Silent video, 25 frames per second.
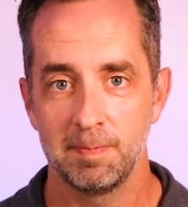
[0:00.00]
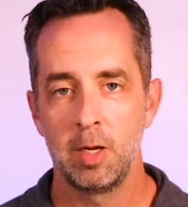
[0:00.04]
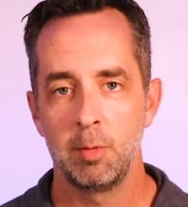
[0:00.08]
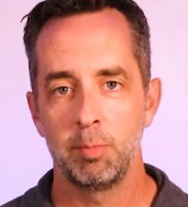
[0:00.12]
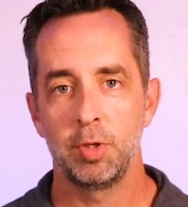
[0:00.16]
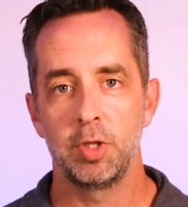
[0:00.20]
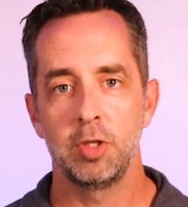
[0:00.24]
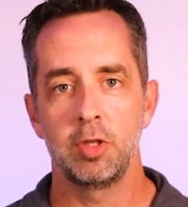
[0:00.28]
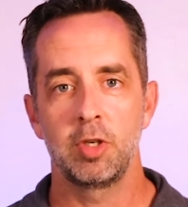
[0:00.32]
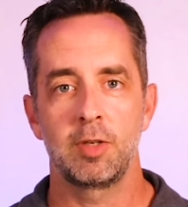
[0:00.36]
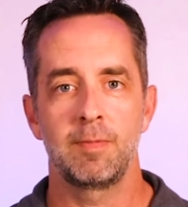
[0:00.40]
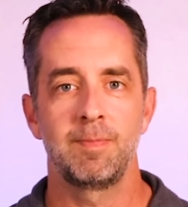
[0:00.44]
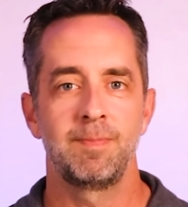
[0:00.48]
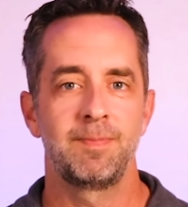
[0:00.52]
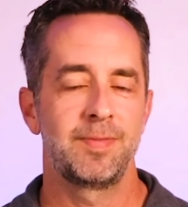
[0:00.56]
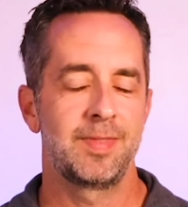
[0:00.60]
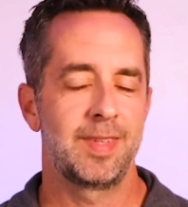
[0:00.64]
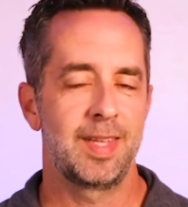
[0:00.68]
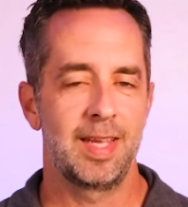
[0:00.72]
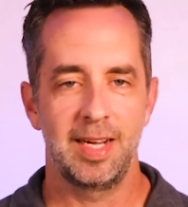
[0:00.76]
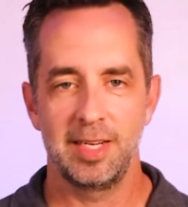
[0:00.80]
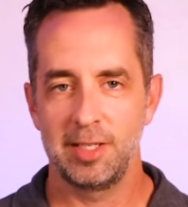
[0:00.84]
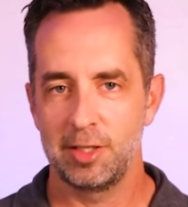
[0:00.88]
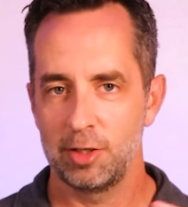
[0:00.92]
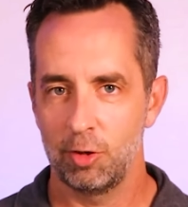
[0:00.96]
But look,
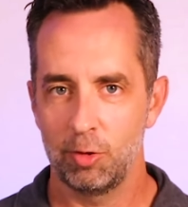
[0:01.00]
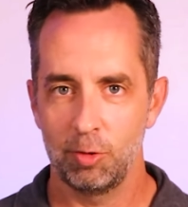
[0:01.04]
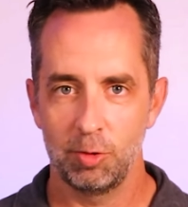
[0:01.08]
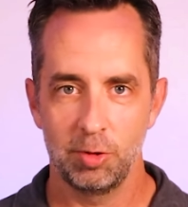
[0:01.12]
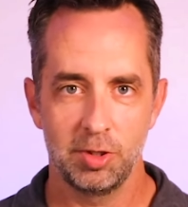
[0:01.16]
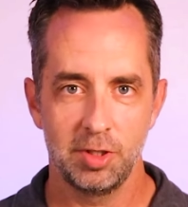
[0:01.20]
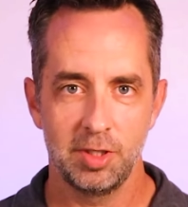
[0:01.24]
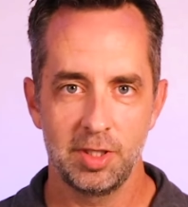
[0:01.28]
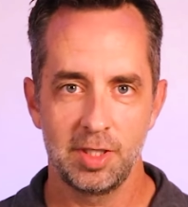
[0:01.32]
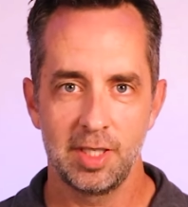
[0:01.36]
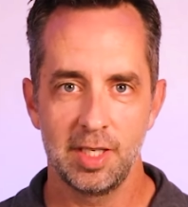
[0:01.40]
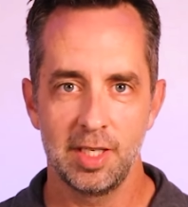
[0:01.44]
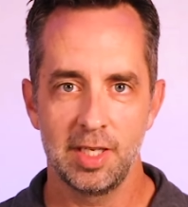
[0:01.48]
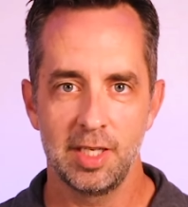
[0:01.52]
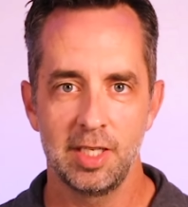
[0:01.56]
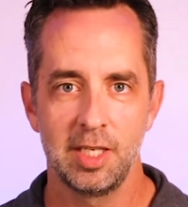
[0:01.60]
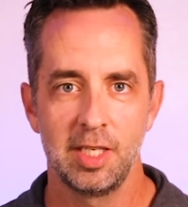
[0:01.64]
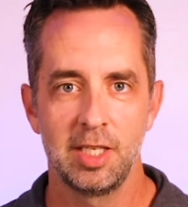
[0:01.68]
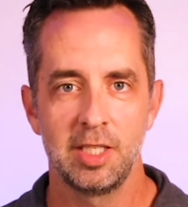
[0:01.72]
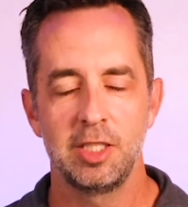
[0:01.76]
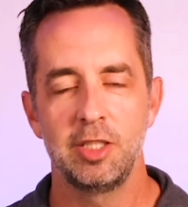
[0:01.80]
I totally get it.